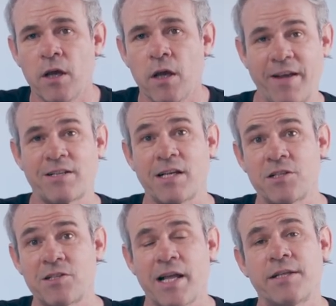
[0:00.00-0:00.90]
In fact, I
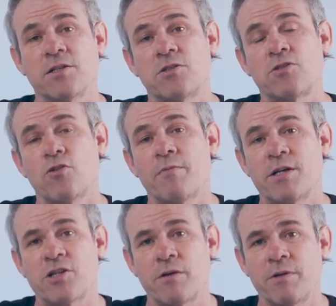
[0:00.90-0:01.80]
disliked it so
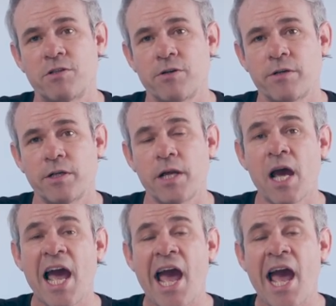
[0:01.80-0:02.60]
much I returned it.